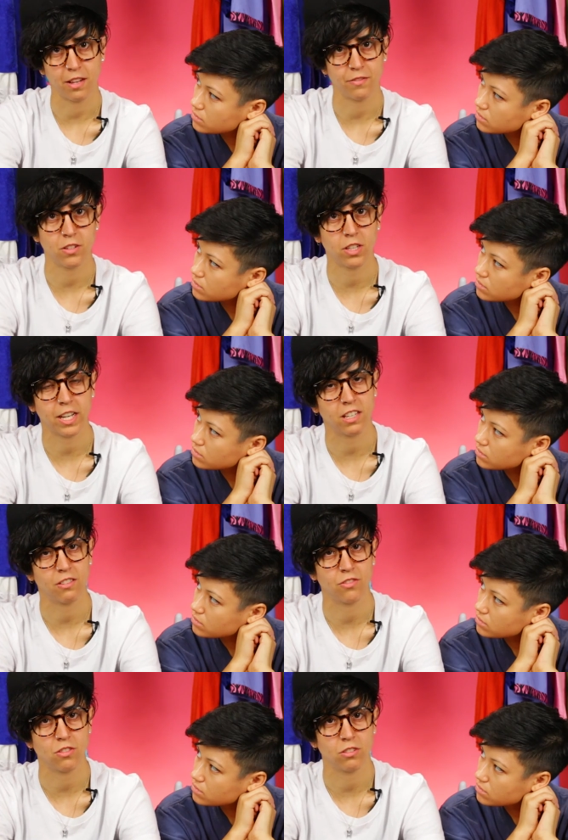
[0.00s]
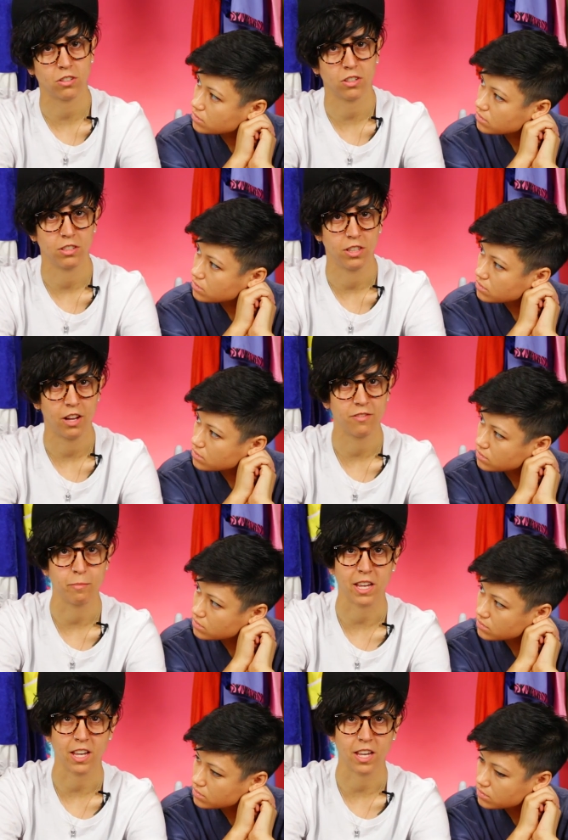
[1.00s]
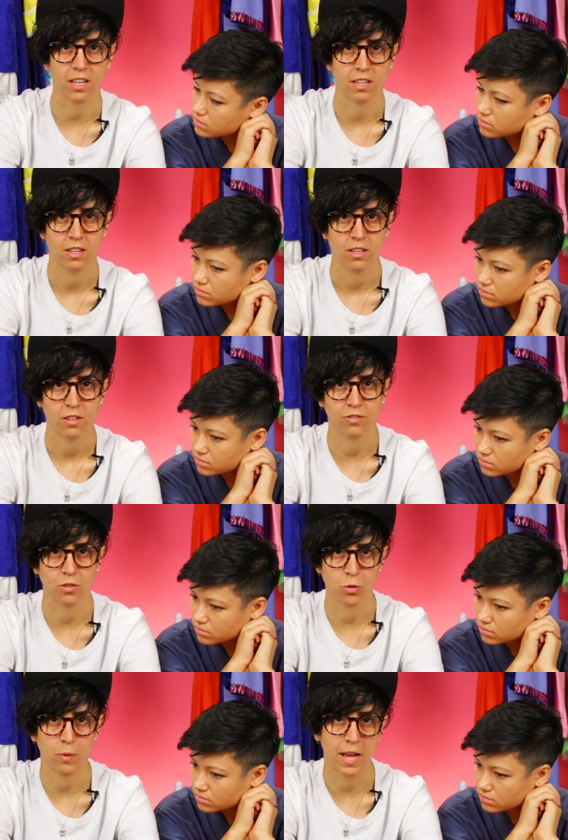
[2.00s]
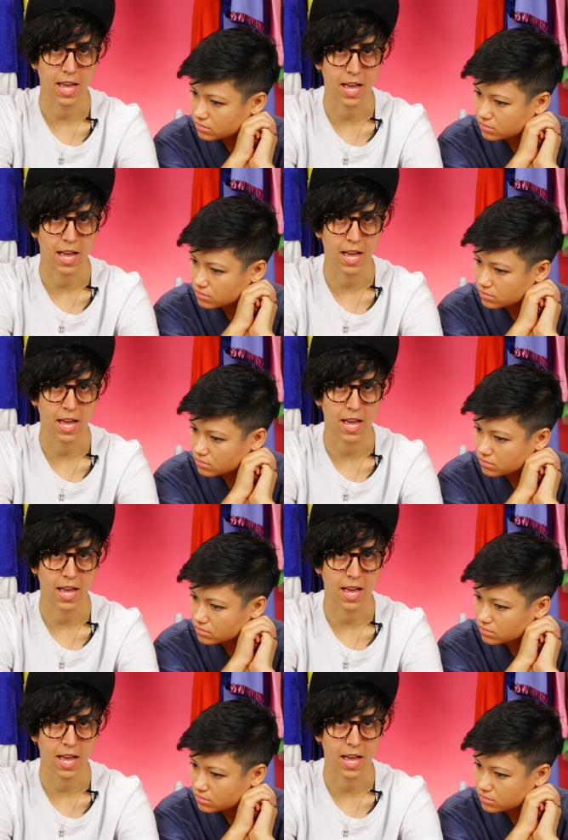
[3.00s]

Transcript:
Speaker 1: So I feel like if you're not gonna love me for who I